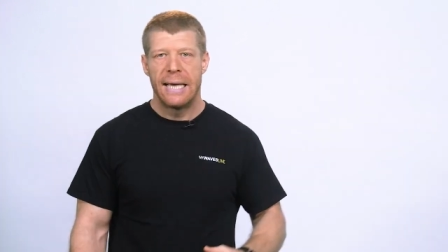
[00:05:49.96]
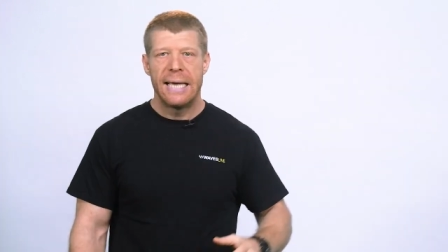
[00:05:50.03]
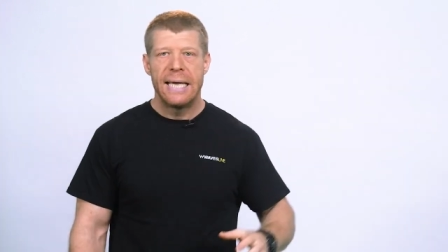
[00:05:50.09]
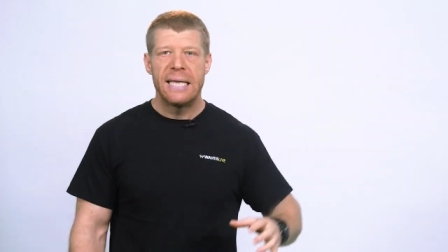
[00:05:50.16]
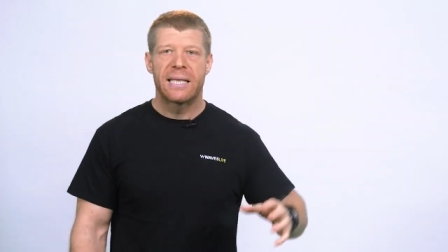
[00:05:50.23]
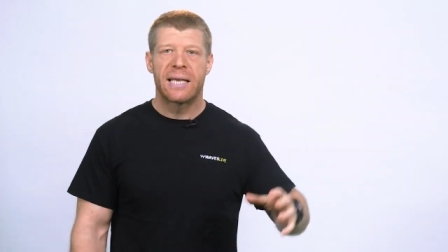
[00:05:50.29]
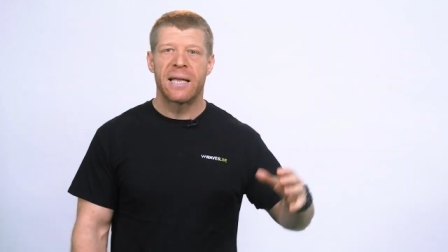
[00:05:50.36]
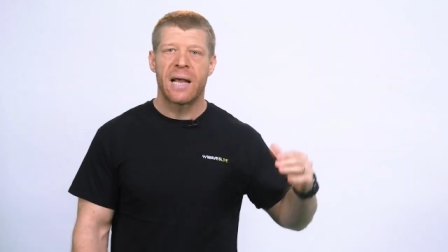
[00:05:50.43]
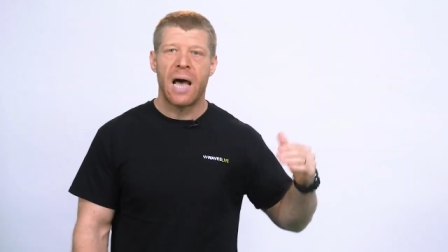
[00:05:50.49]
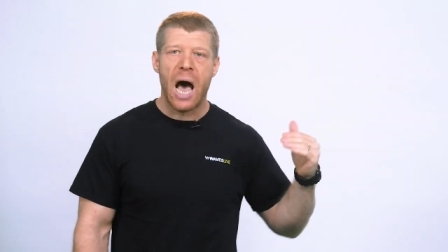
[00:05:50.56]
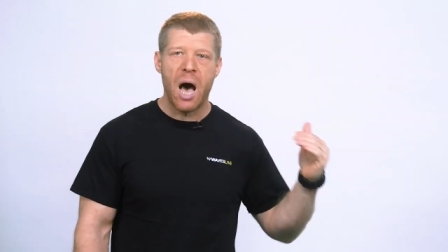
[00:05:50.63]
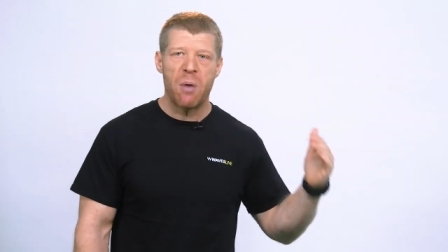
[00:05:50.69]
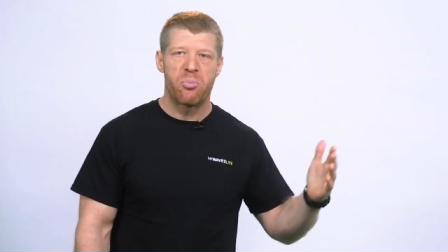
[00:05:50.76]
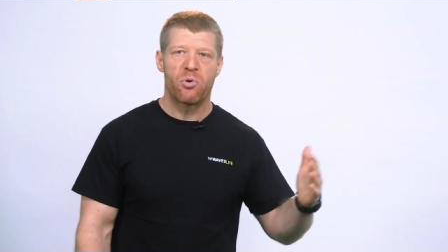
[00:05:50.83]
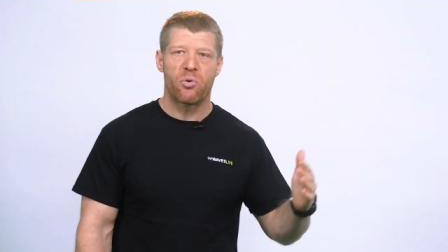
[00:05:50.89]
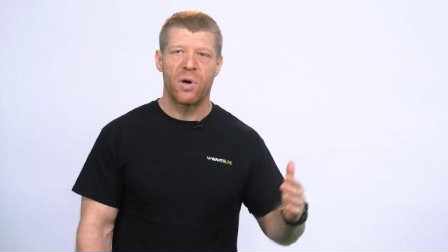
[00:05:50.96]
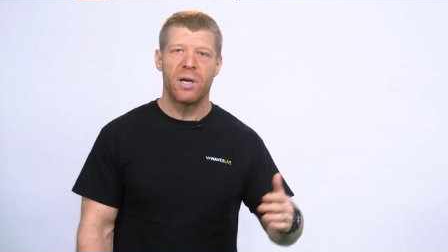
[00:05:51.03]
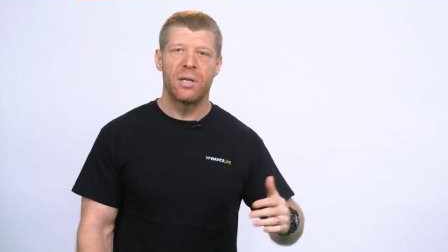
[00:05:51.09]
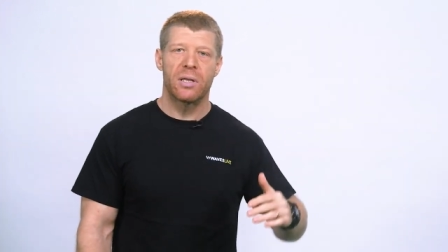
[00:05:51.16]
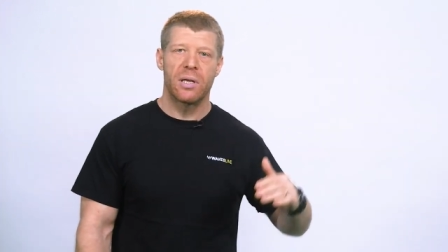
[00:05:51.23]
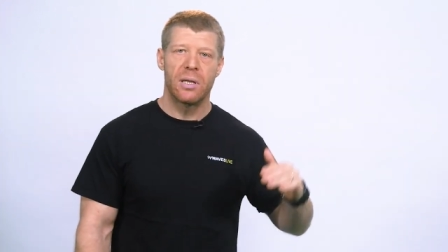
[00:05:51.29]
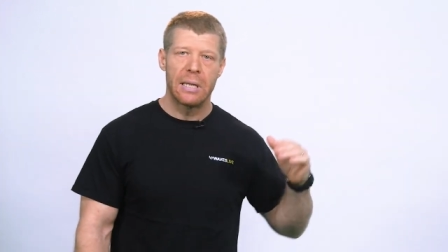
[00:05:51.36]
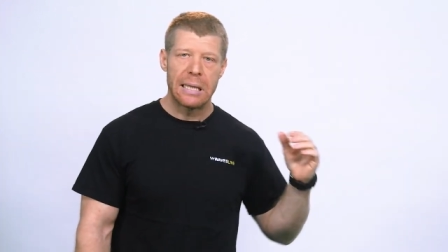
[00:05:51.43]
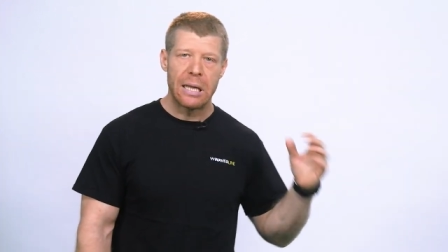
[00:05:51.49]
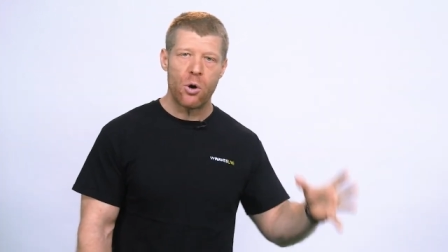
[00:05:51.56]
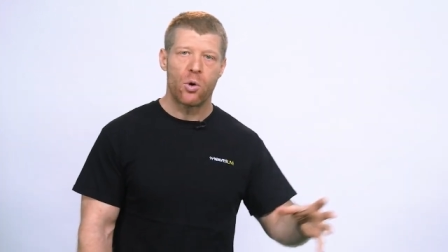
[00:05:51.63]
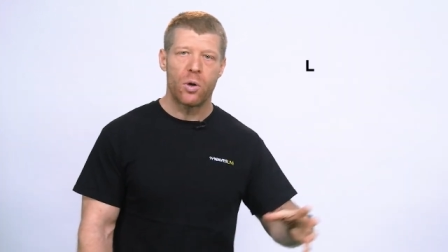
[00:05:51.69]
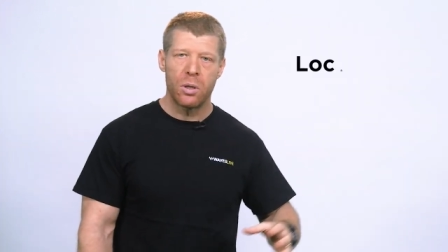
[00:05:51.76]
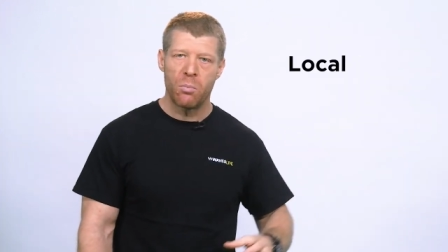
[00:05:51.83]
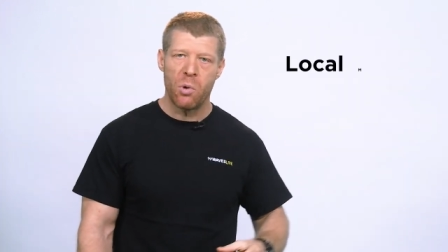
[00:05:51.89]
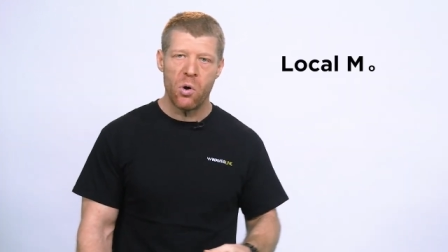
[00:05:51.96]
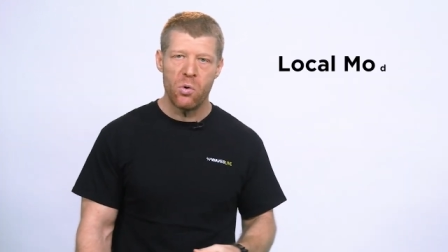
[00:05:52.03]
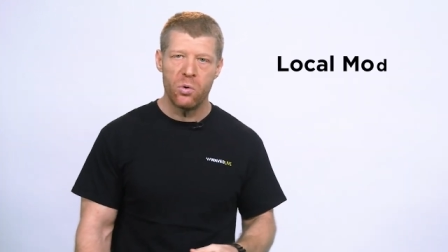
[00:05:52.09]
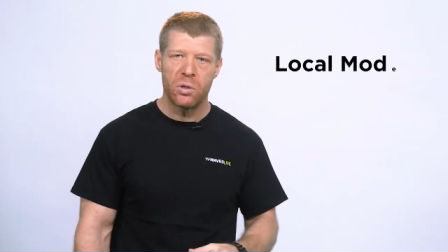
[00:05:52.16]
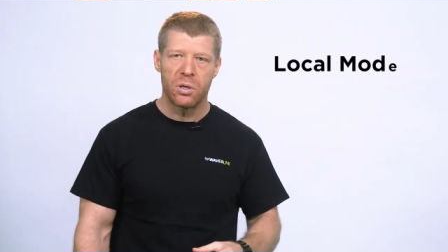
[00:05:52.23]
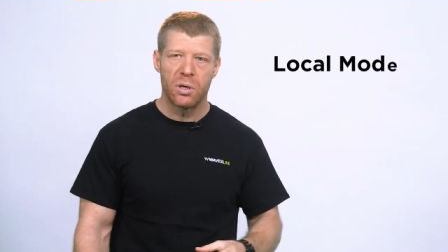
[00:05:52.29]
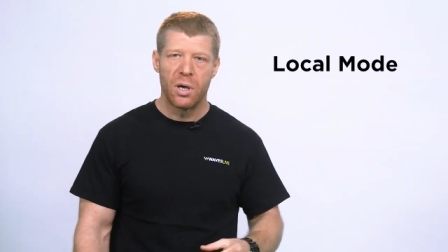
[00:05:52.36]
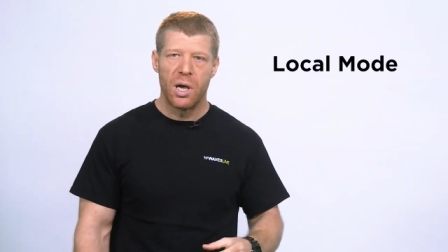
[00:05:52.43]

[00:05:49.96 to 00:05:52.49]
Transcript: It can operate in local mode,